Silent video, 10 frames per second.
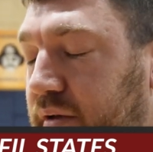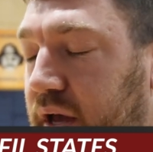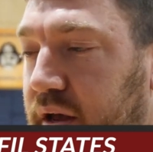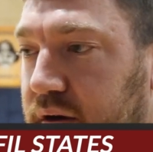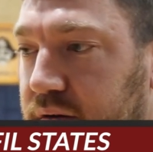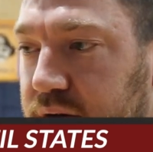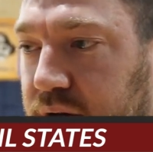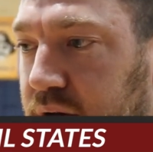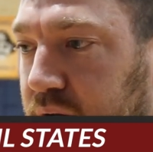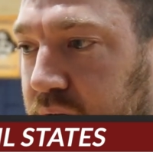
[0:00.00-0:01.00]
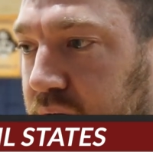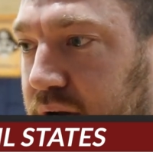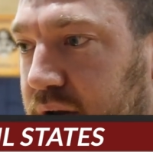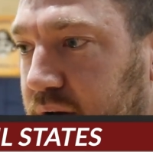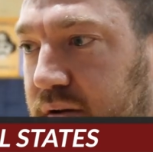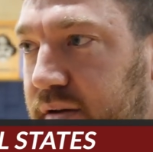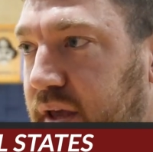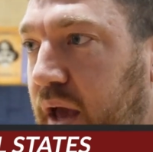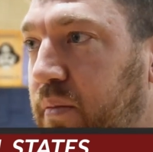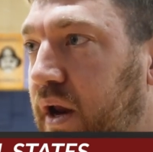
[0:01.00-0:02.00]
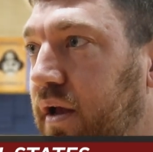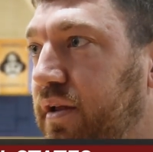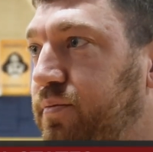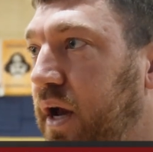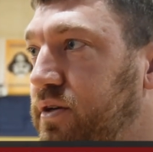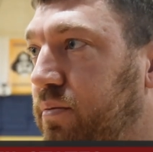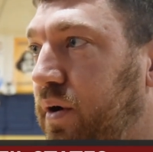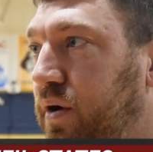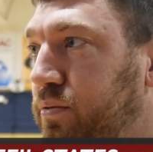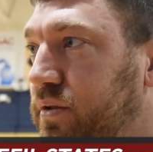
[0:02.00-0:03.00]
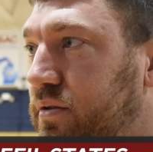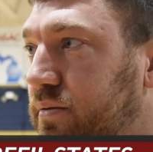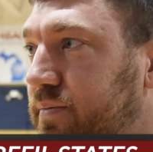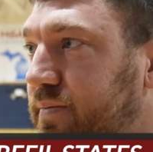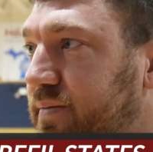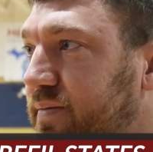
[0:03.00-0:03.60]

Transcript: And can't bet against Patrick Mahomes.